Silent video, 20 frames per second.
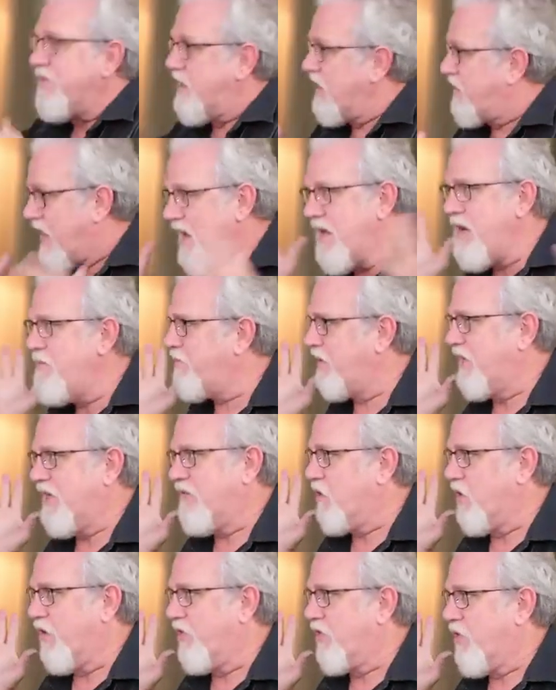that they didn't believe
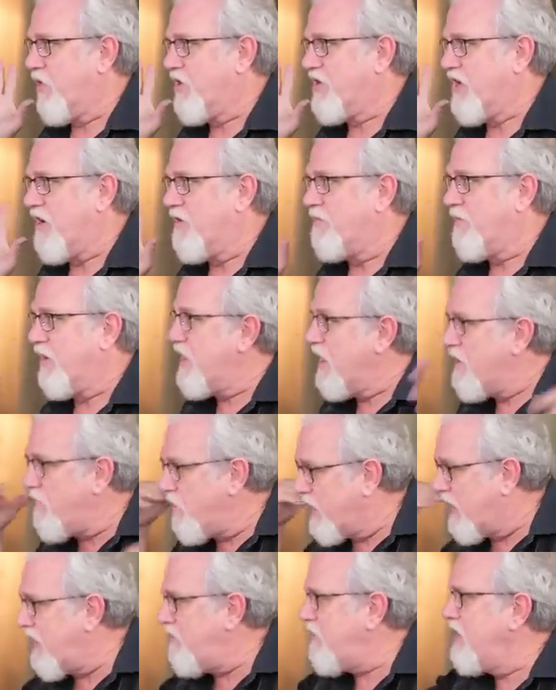were authoritative, but they were
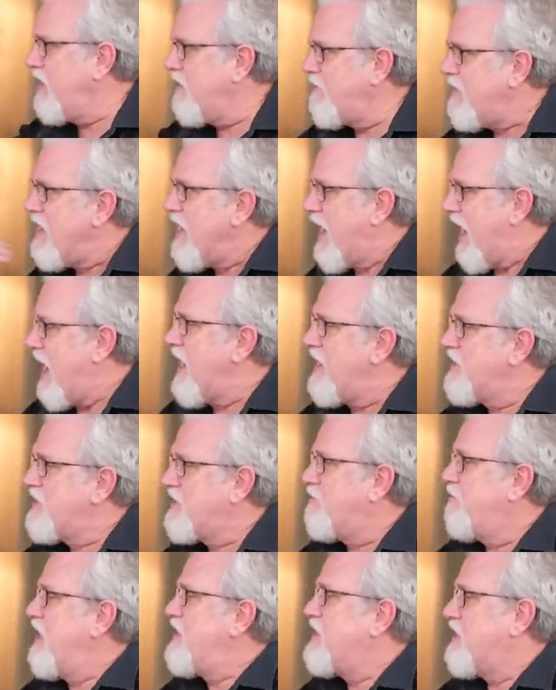giving them as
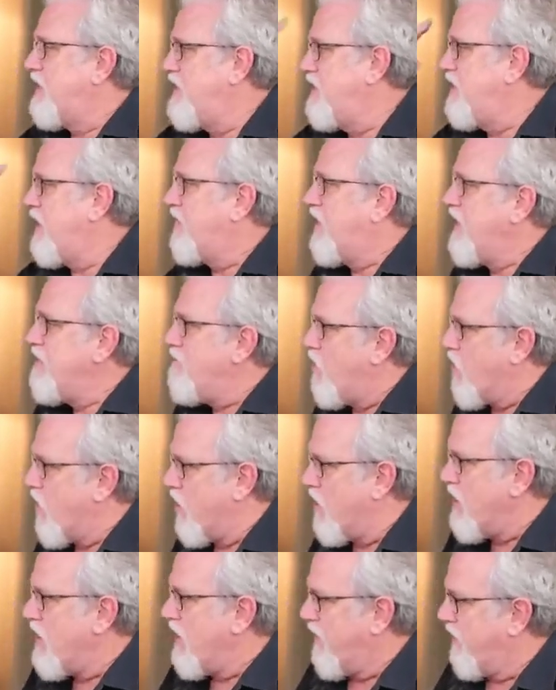basically nothing
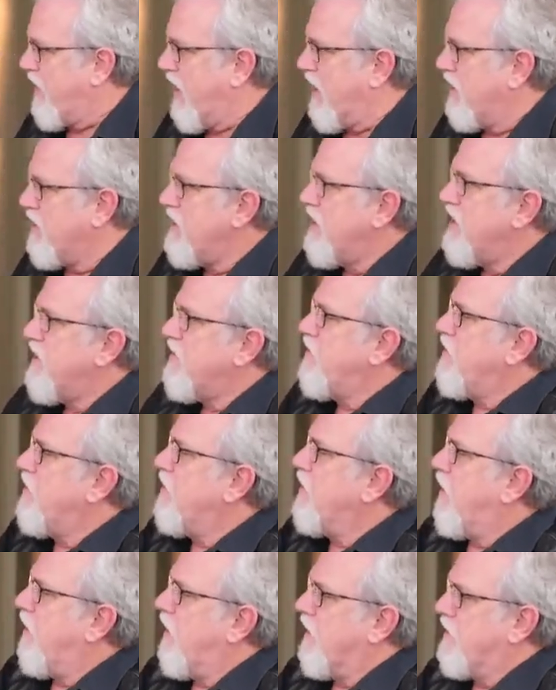more than
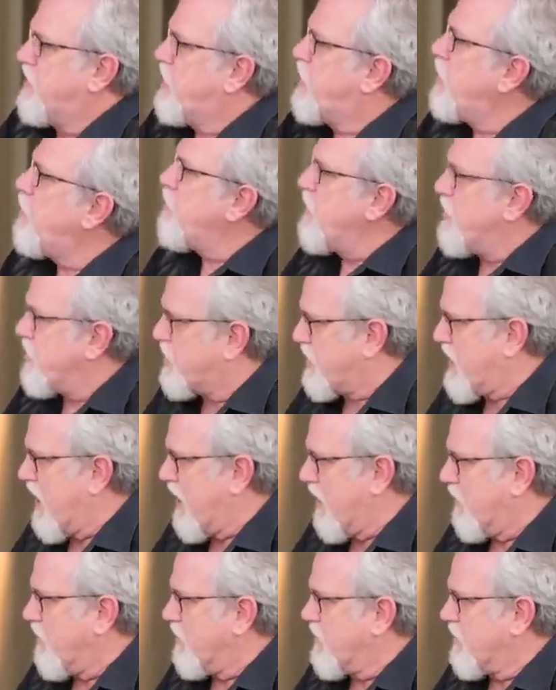children's
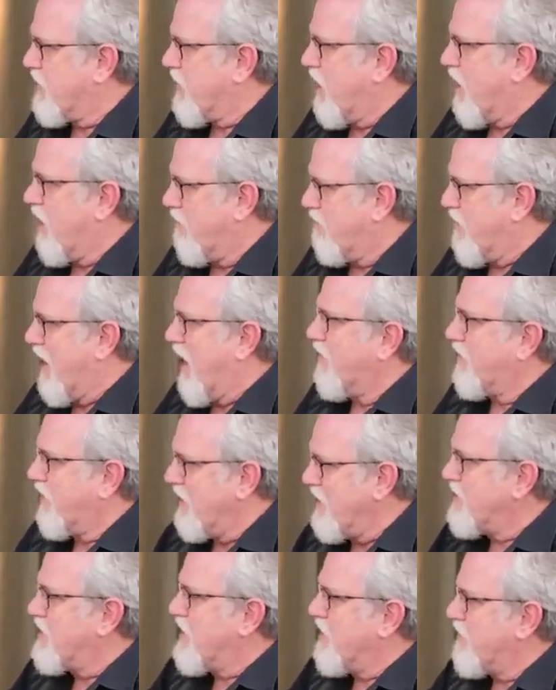tales about
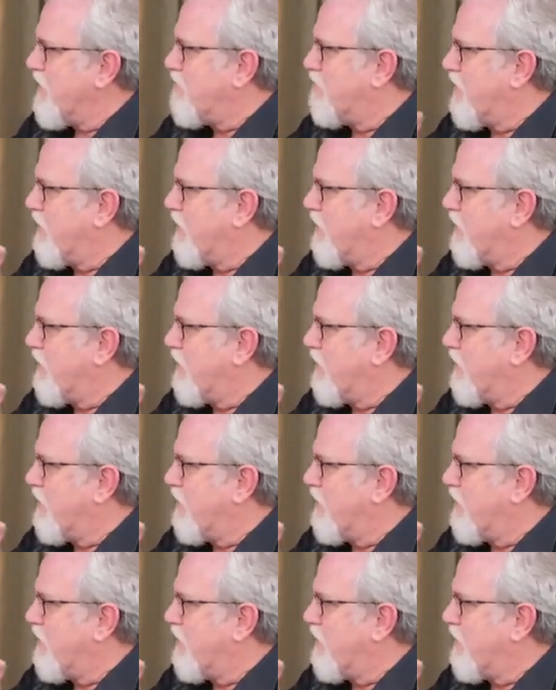these different